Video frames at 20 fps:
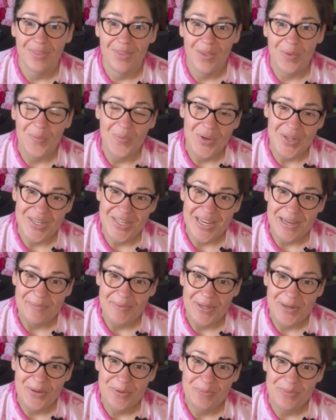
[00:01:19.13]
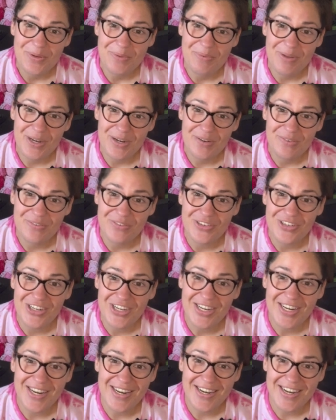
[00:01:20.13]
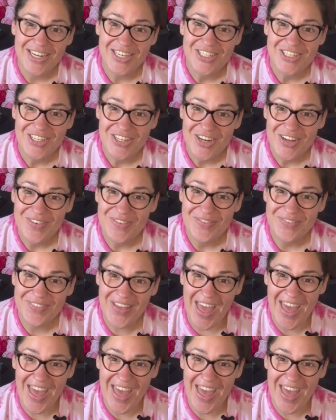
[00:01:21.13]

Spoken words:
The one time I don't prepare for it, and I should have.